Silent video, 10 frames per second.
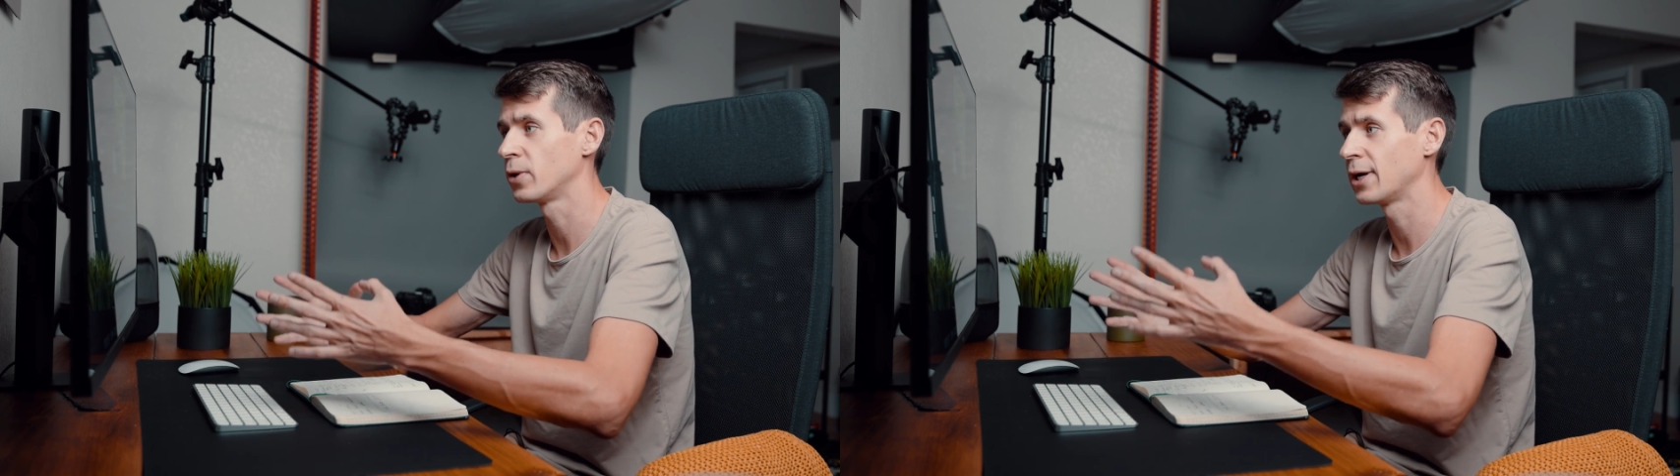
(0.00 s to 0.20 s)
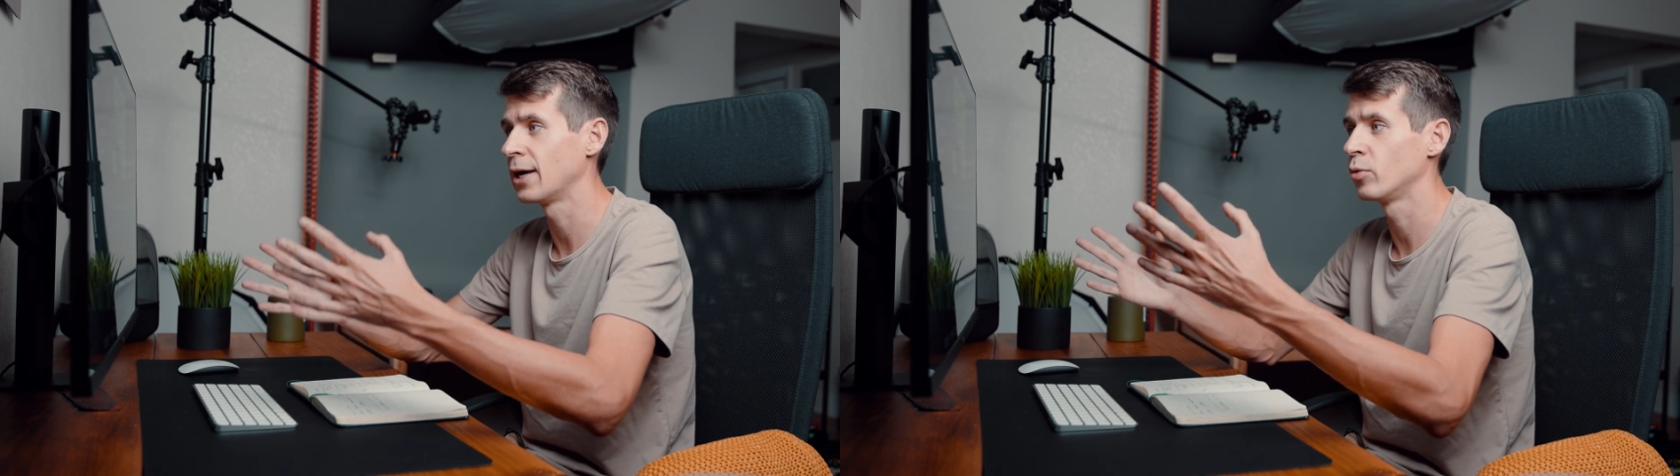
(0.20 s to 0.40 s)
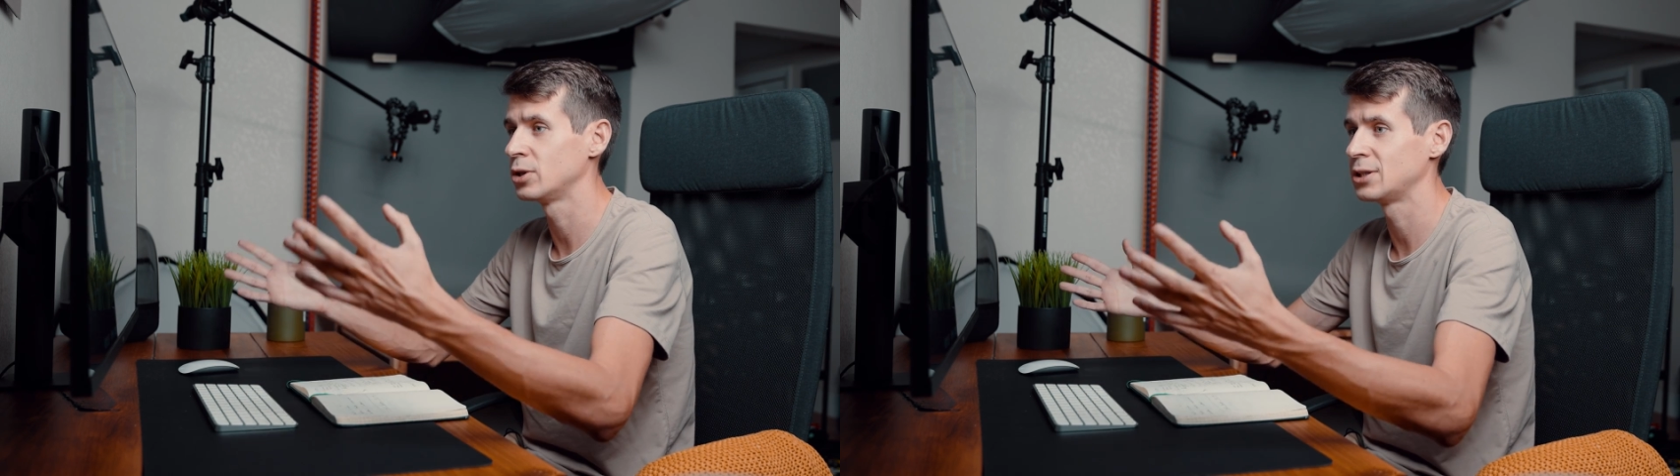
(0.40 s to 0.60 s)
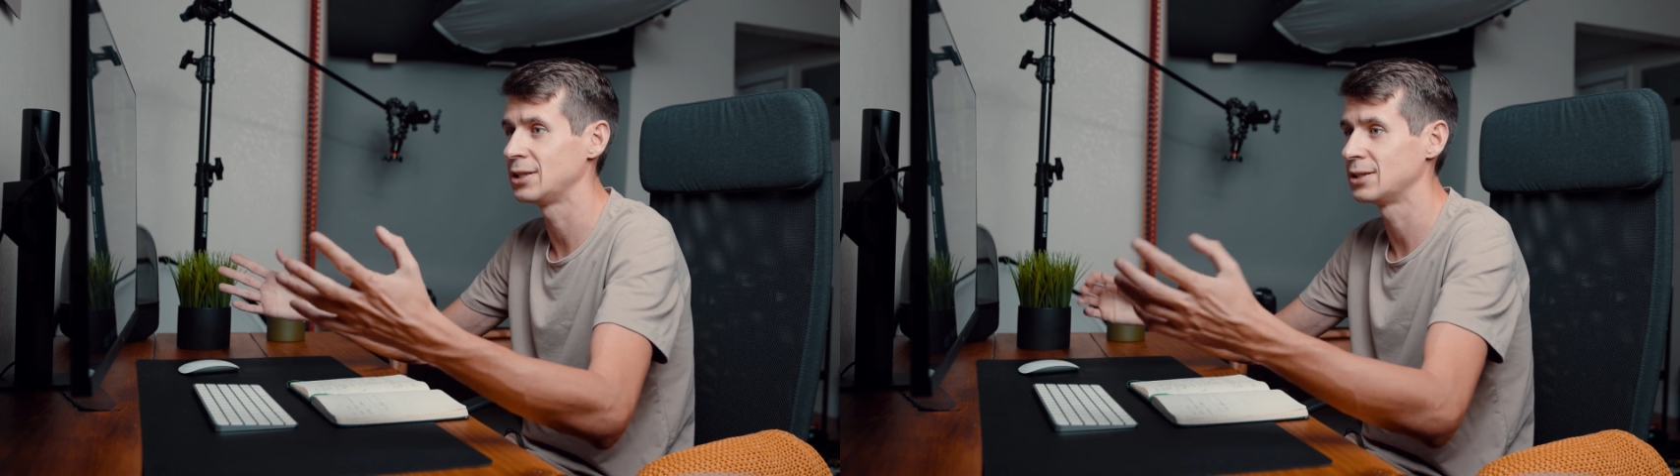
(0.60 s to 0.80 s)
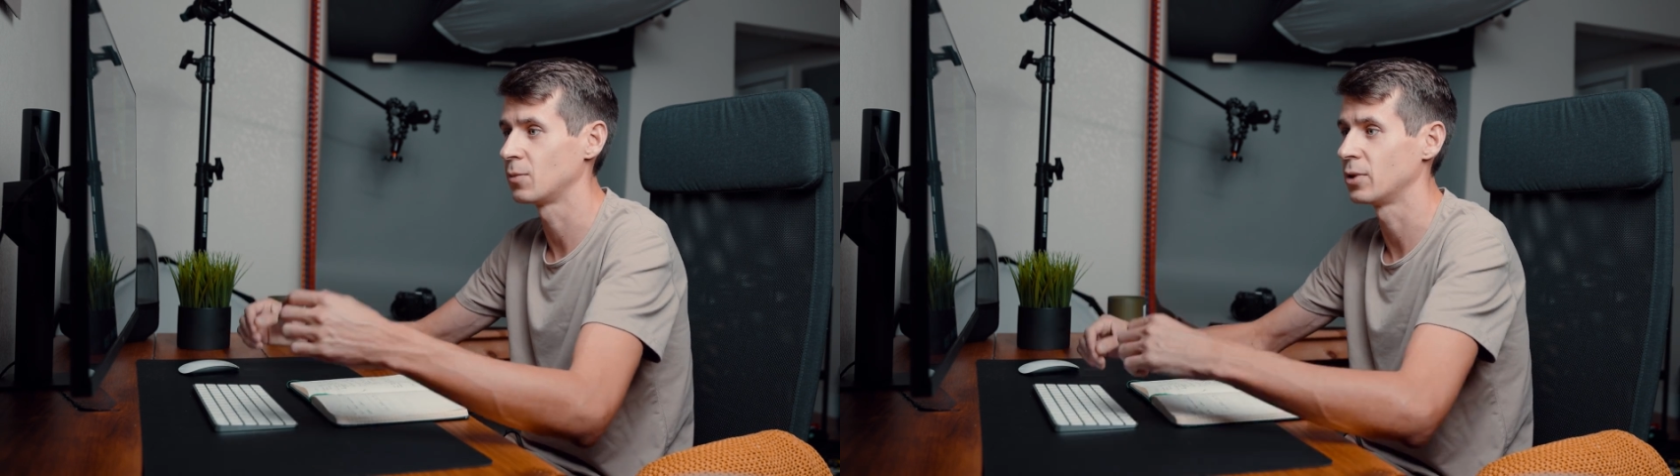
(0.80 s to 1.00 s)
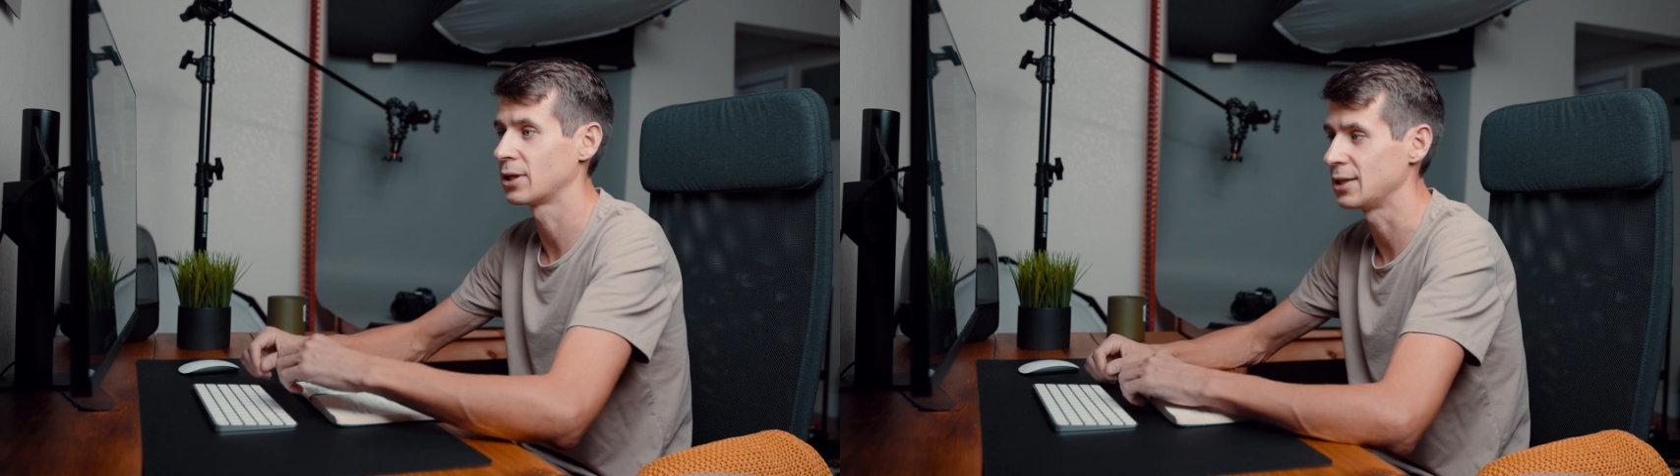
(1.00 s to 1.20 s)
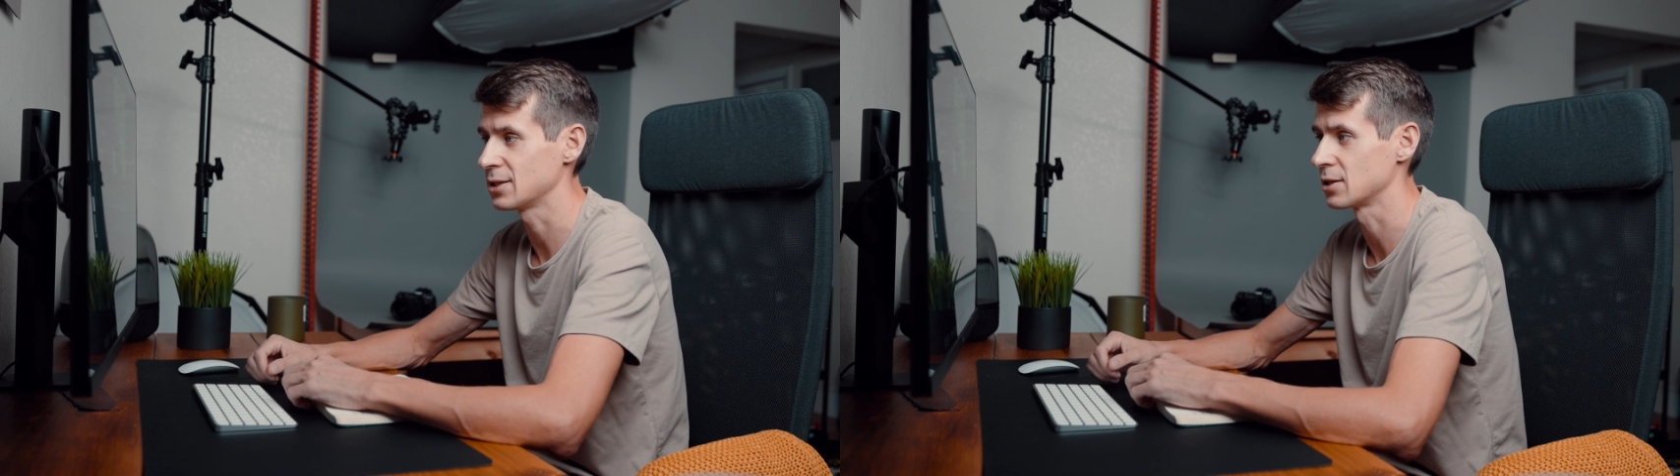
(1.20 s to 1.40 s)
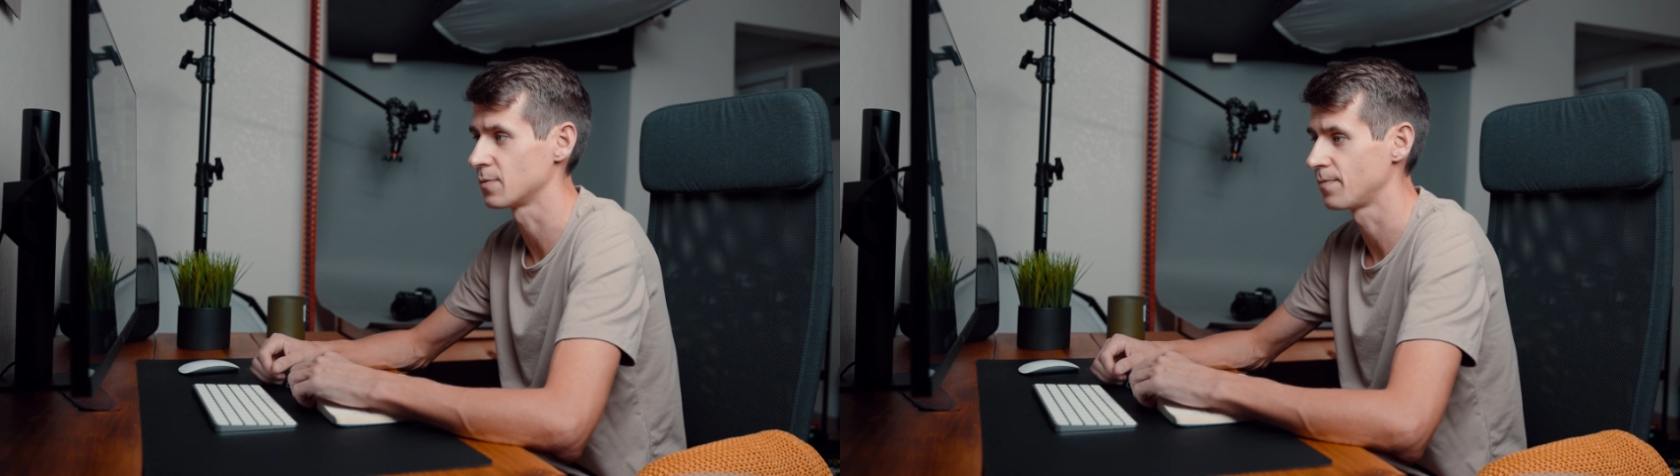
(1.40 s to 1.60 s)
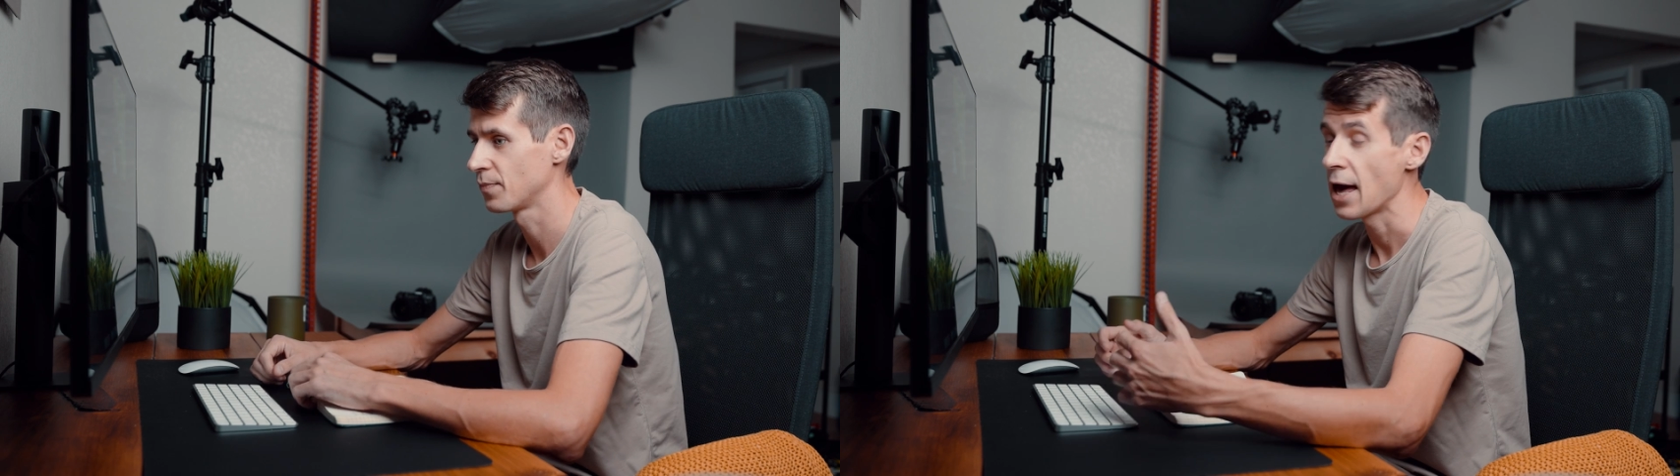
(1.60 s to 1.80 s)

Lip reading: play with these applications.